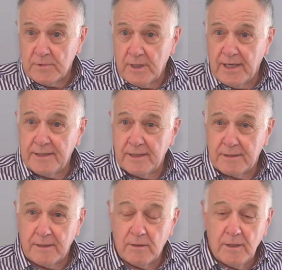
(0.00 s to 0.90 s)
And I think
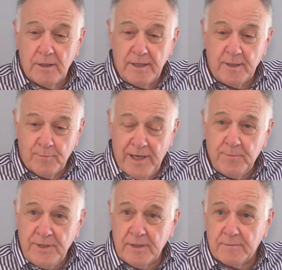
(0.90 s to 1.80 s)
that it
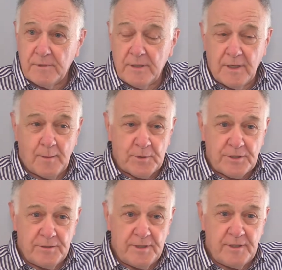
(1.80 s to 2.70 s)
might be an
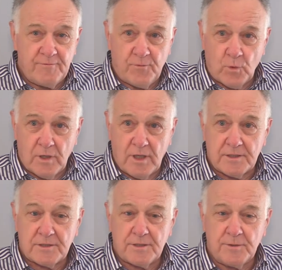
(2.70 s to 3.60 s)
opportunity for
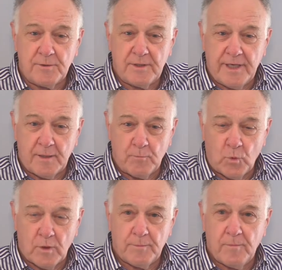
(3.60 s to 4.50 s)
us to get
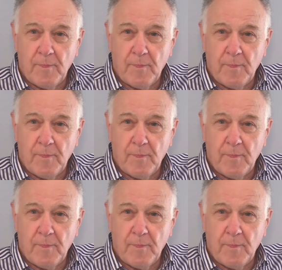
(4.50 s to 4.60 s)
more